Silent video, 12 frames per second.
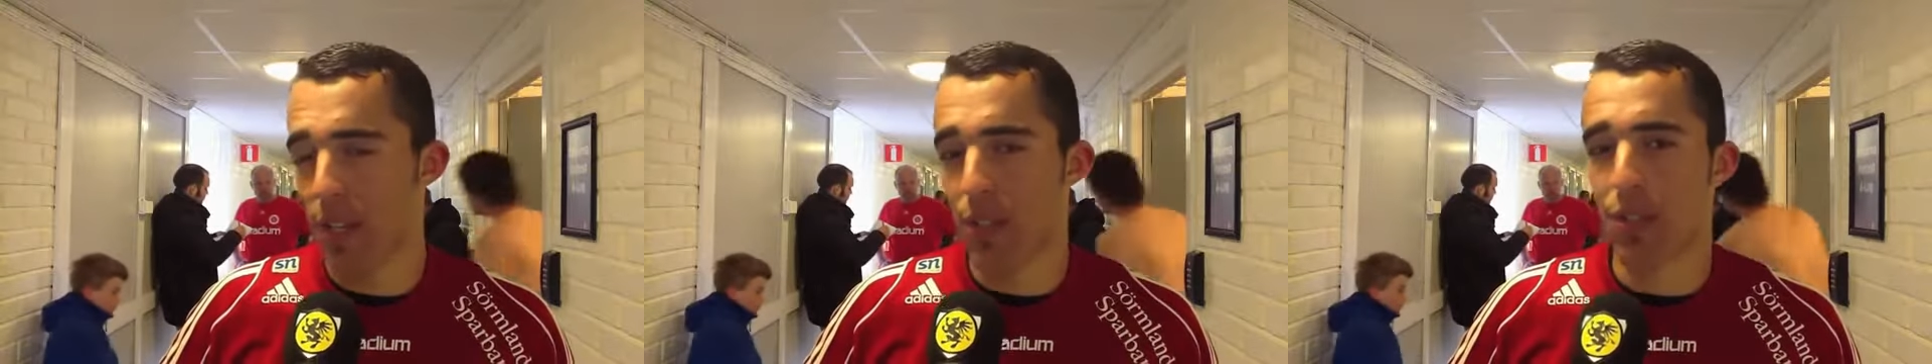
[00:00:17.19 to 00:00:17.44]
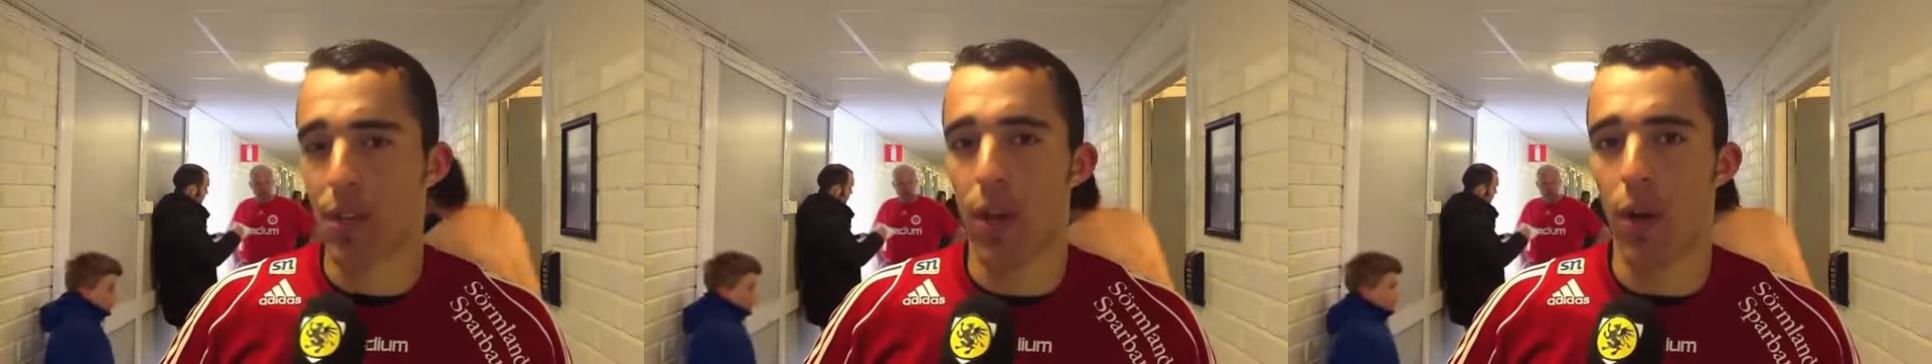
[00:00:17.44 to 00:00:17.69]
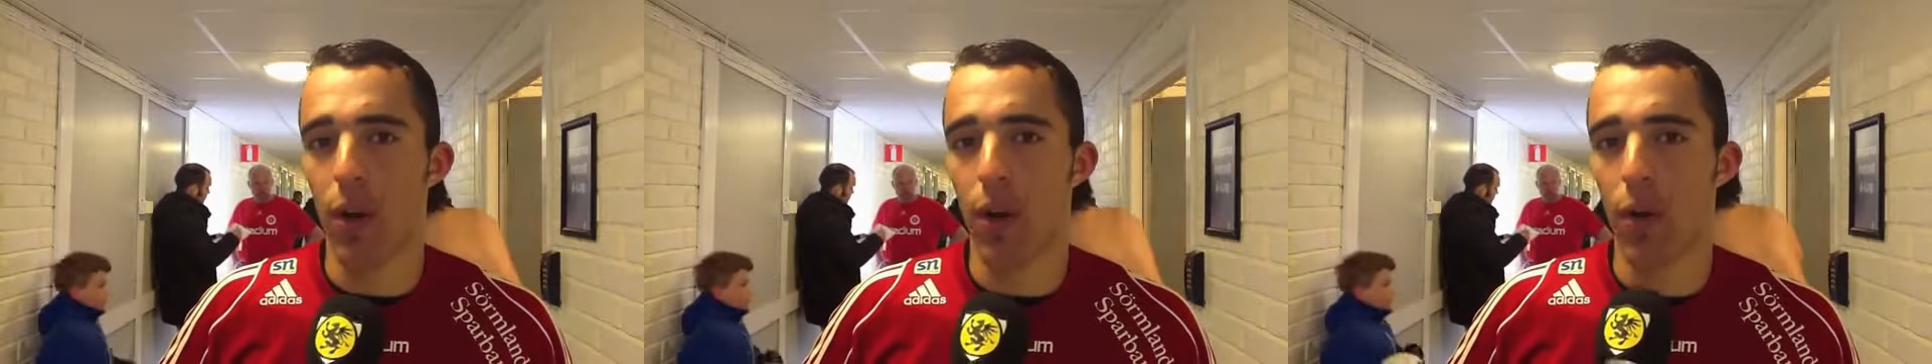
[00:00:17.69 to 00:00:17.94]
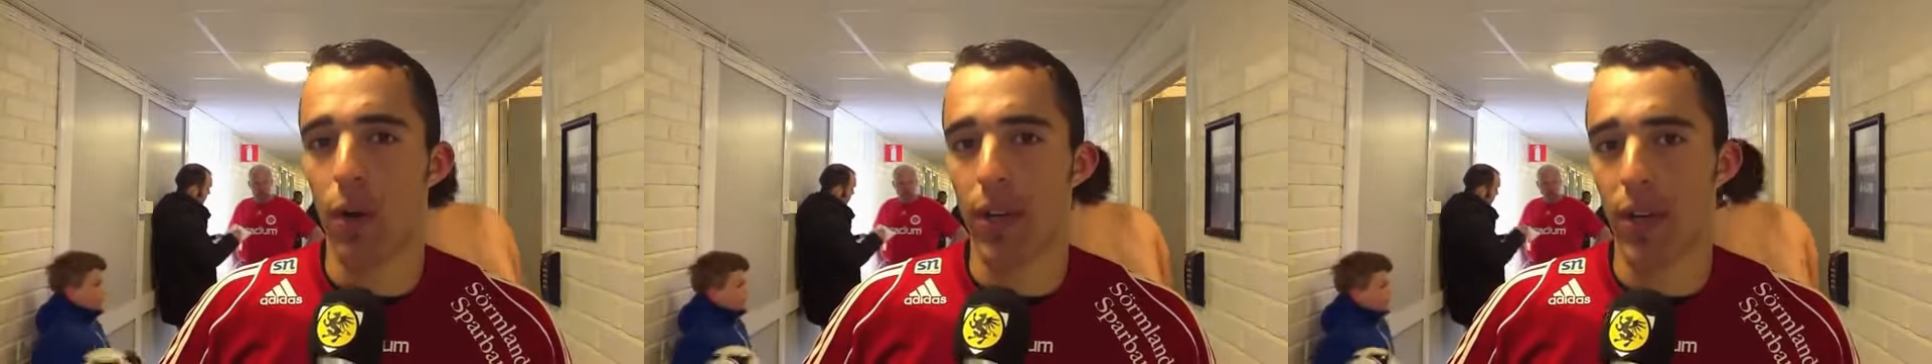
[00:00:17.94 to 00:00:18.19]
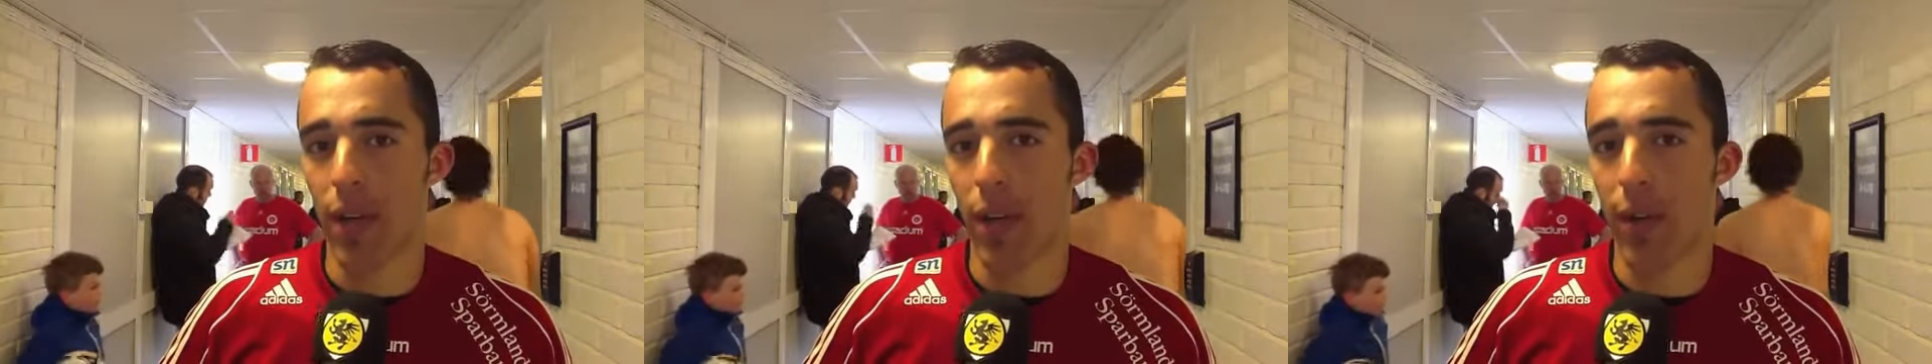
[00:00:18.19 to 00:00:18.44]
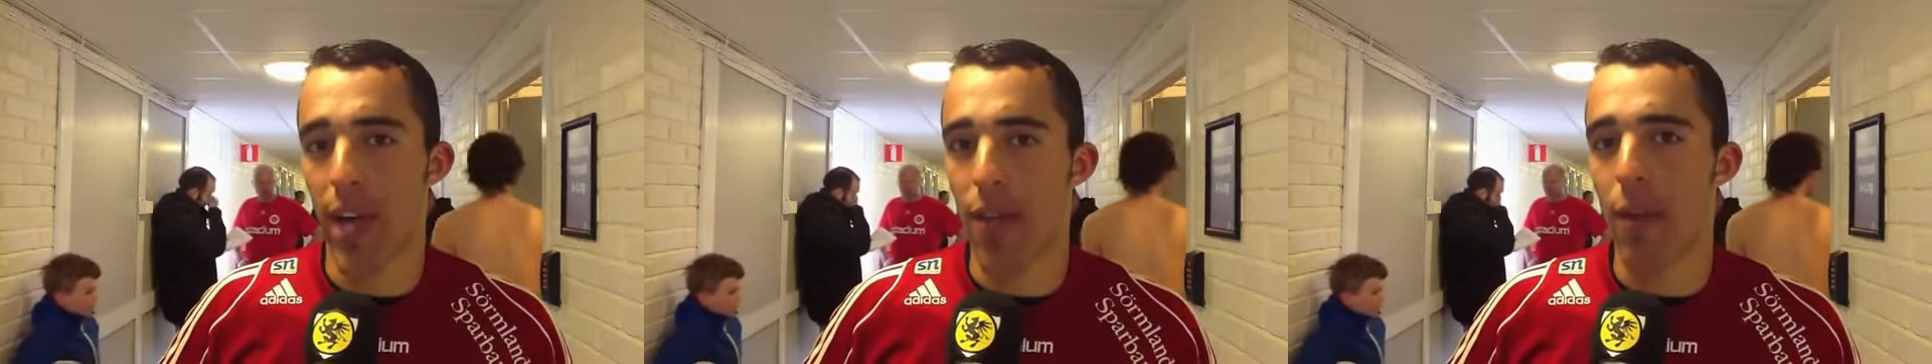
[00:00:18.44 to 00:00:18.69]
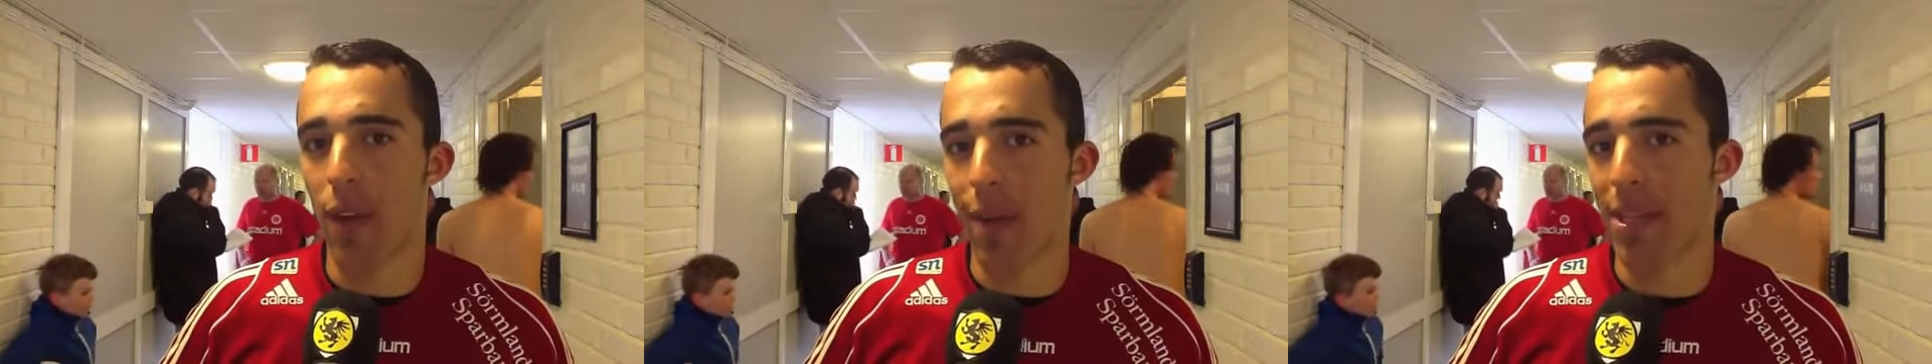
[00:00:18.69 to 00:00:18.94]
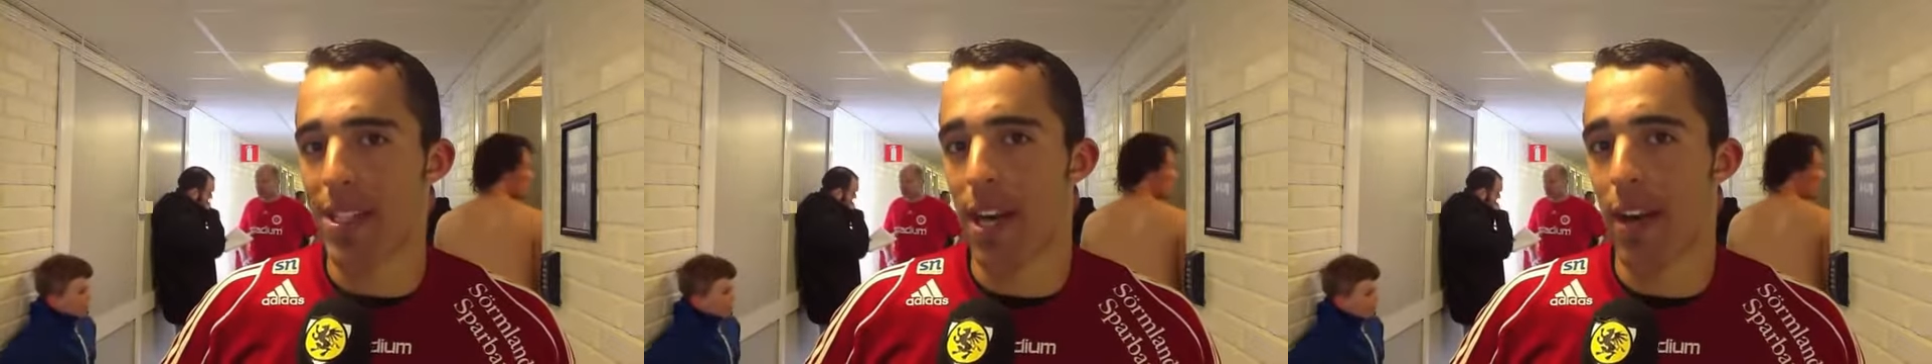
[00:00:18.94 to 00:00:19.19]
So, you know, we had the right
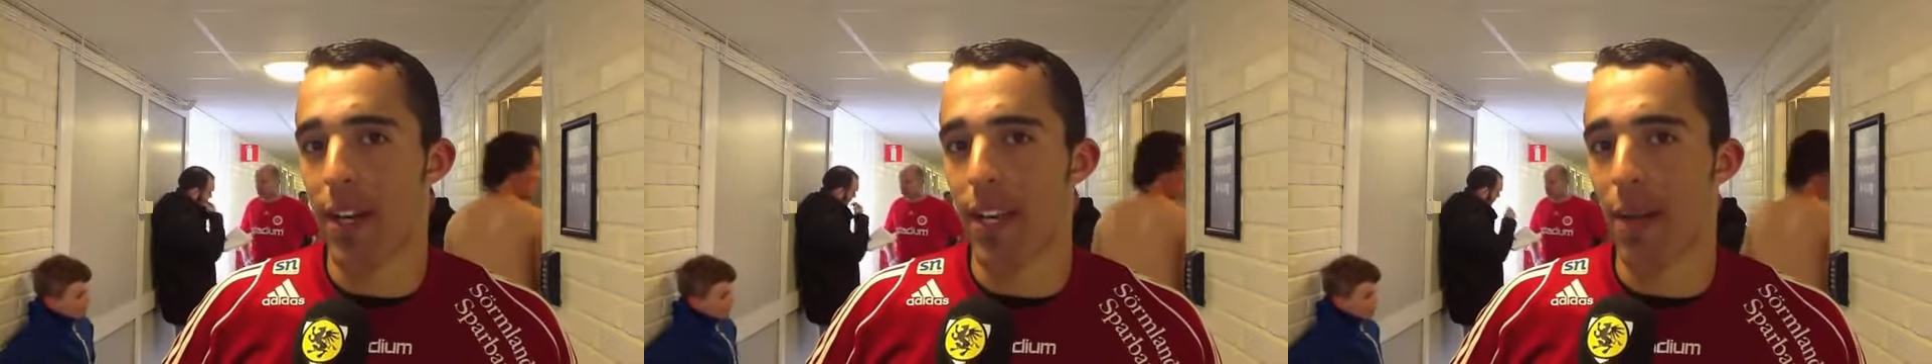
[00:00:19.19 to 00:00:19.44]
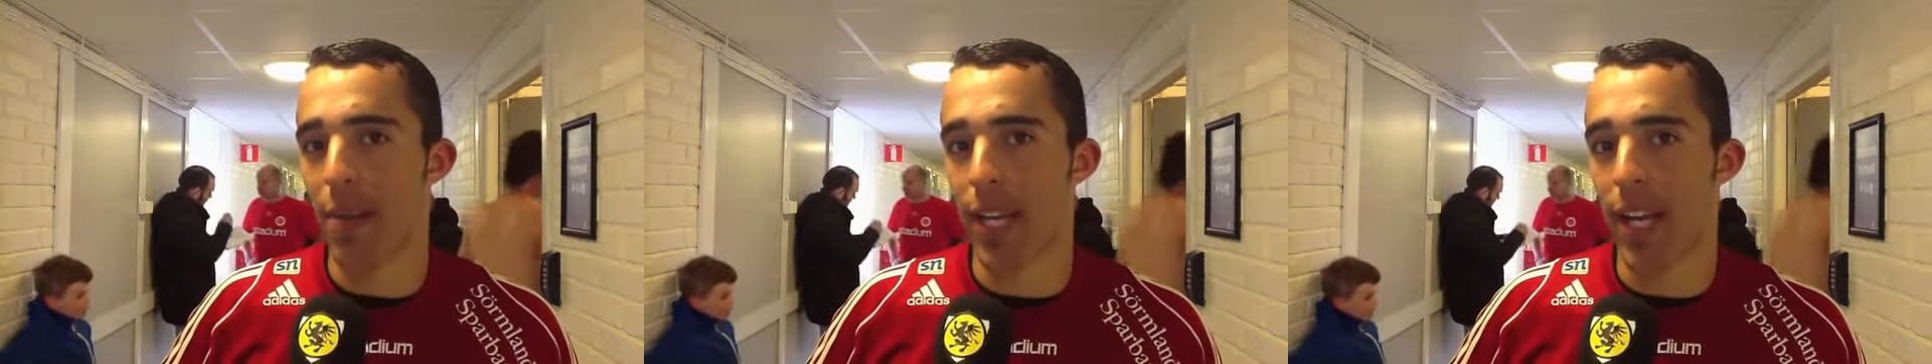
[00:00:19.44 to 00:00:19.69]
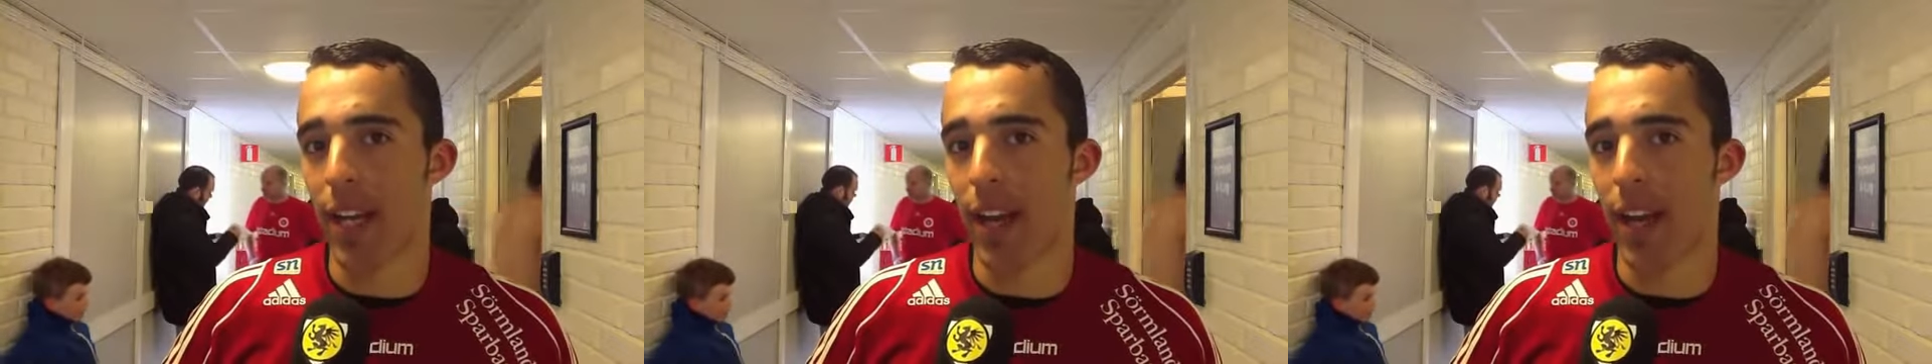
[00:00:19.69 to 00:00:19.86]
mentality coming in,